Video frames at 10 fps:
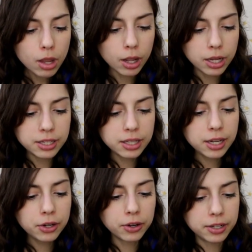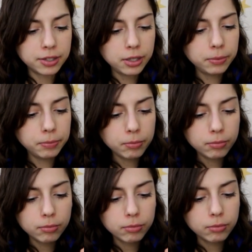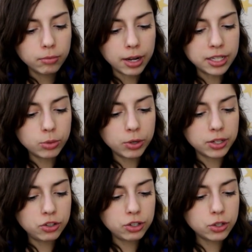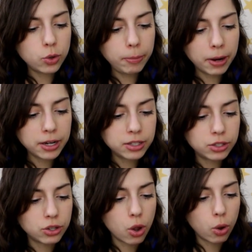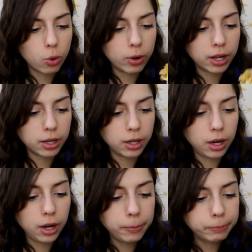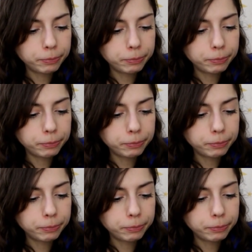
Isn't that crazy? I swear this year's going by so quickly.